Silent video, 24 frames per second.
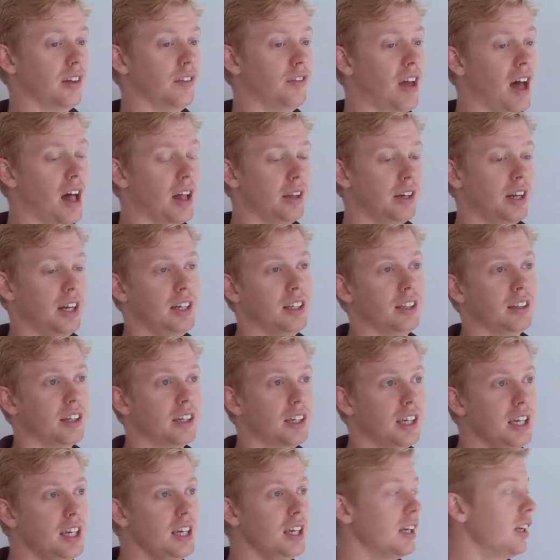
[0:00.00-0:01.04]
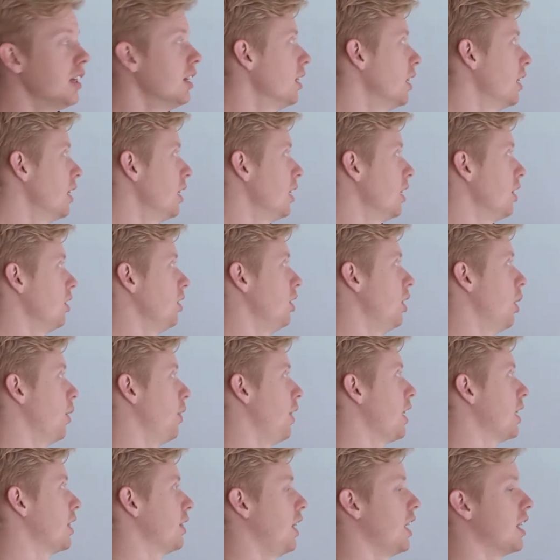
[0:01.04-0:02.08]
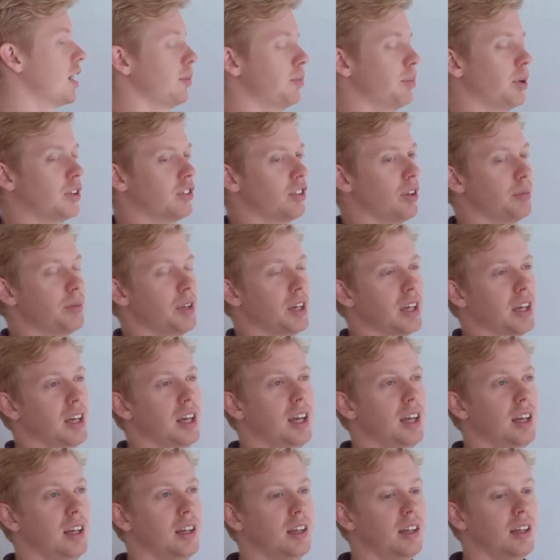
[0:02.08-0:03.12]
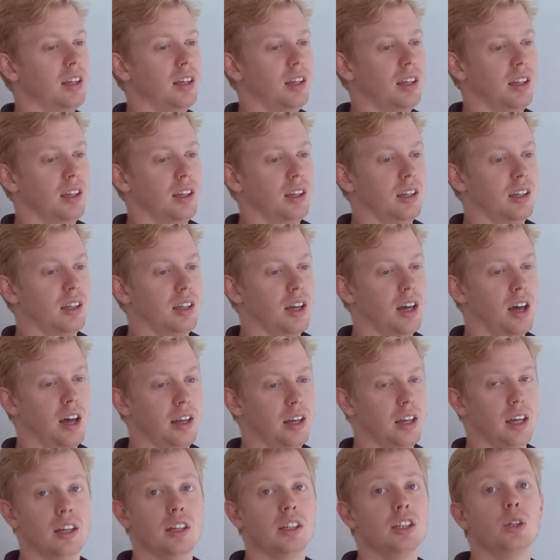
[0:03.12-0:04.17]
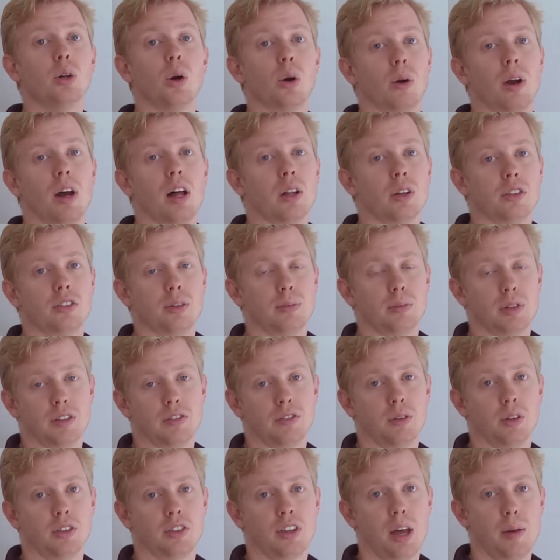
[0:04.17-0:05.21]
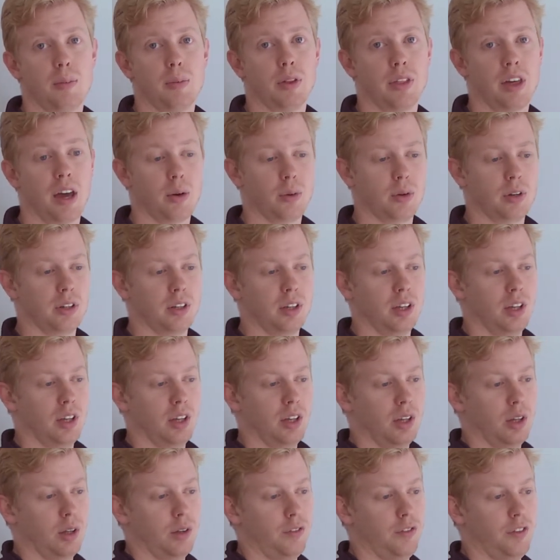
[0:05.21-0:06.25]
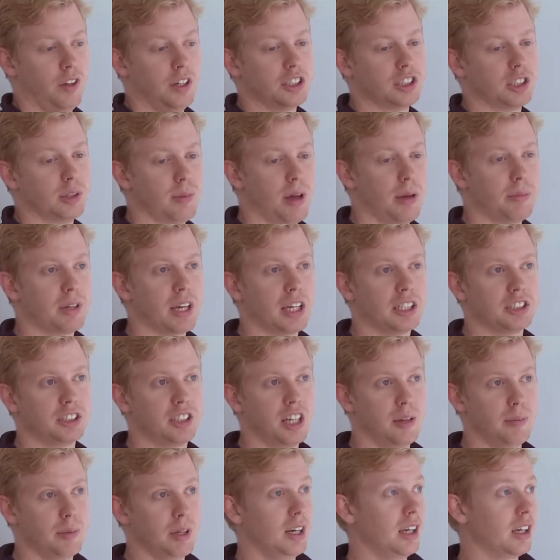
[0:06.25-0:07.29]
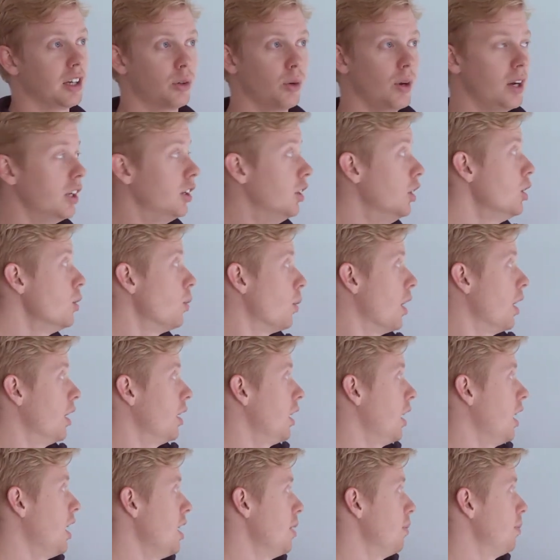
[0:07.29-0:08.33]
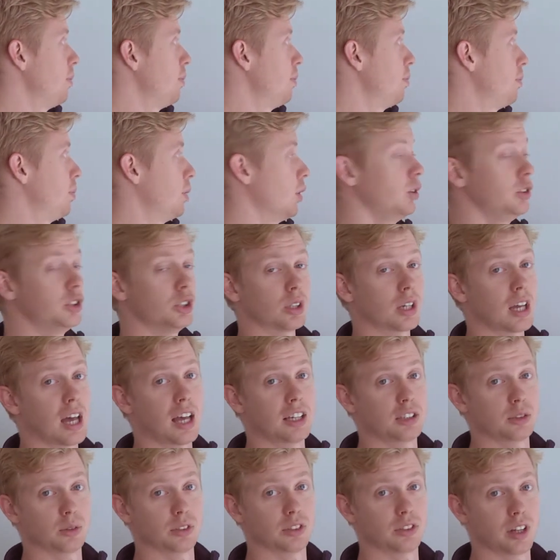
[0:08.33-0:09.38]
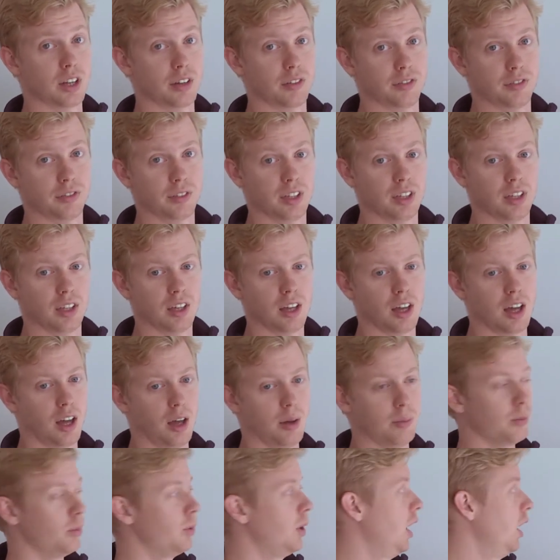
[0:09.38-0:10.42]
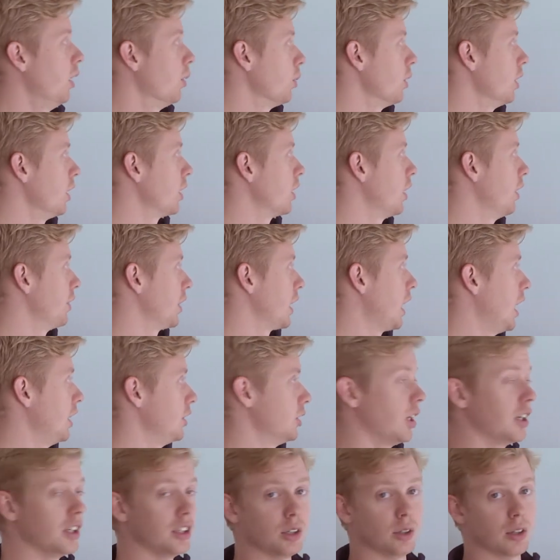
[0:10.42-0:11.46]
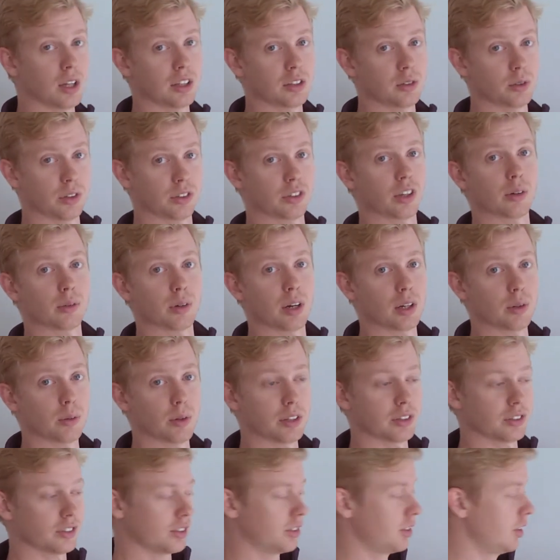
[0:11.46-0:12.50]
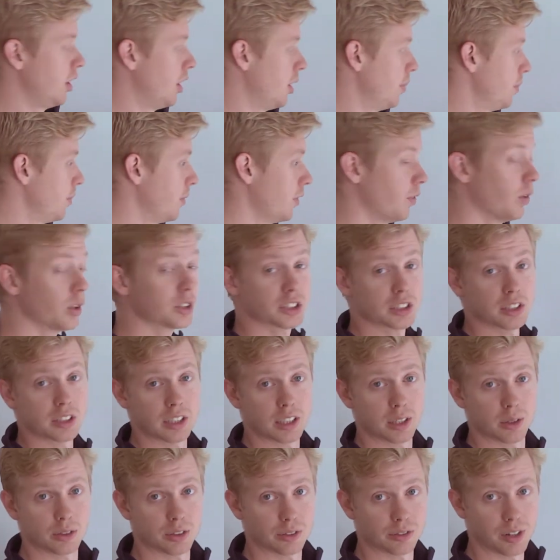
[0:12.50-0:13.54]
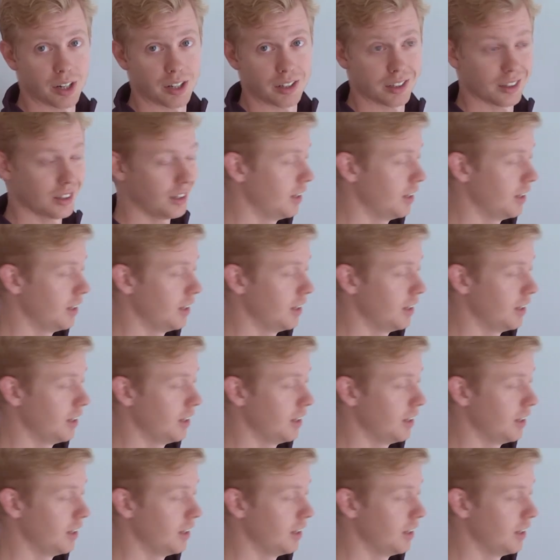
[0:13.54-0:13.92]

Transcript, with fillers: validating the key, you know, they, they could put something in, uh, in a URL or something, for example, that would finish the memcache statement and create a new one and pollute your cache with stuff. Um, we had a really clever guy try to do that to us at Reddit once. Um, fortunately, he was a friend,